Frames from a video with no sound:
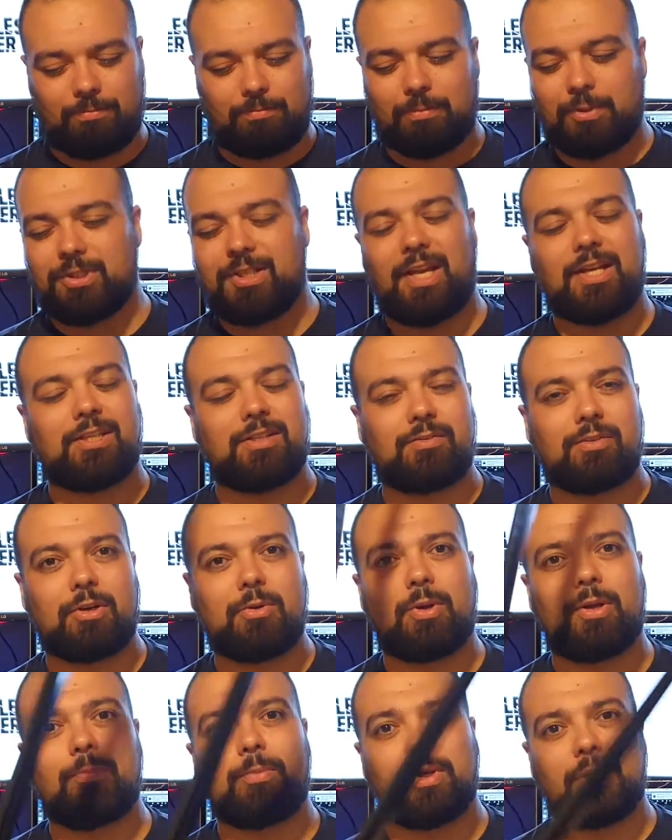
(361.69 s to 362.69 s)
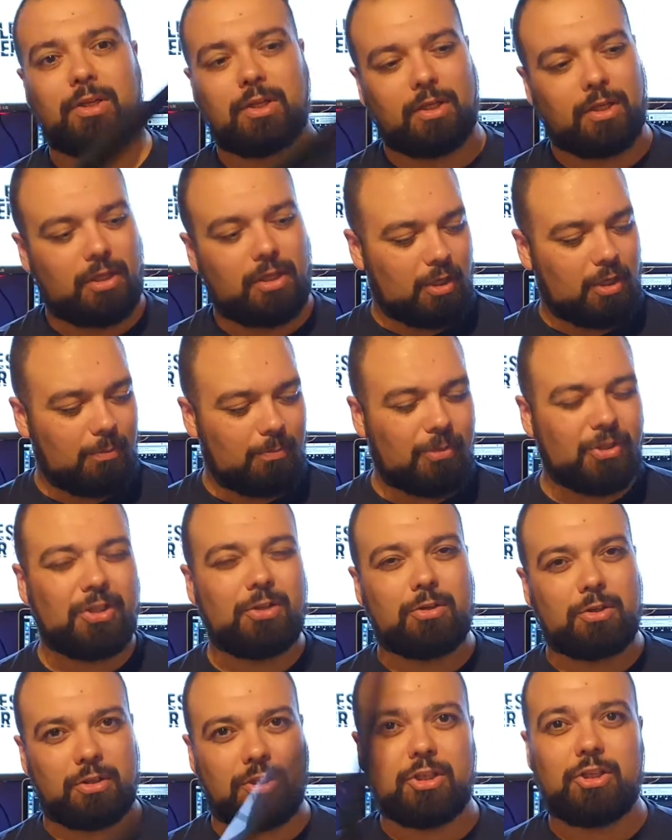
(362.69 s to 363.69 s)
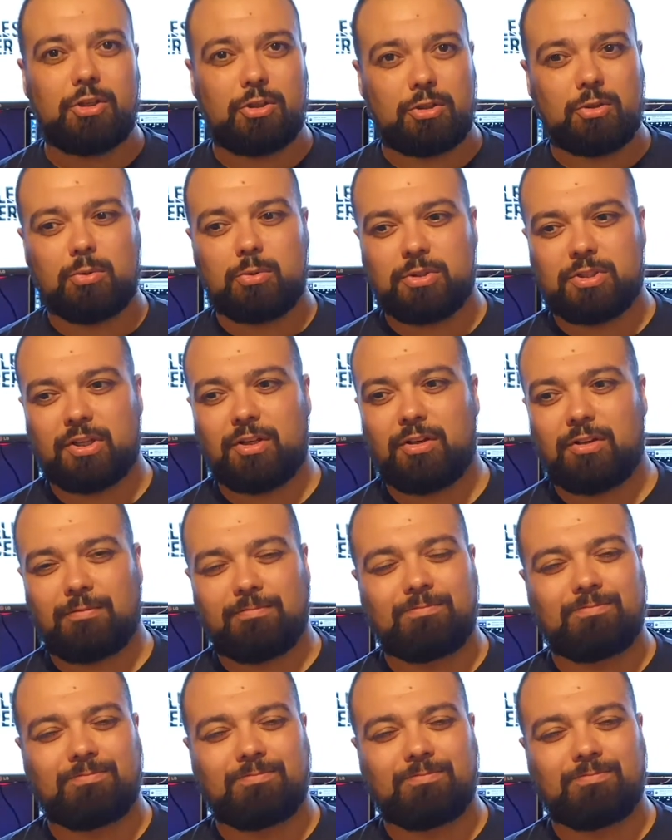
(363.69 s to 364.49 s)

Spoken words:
protective equipment, but you can also,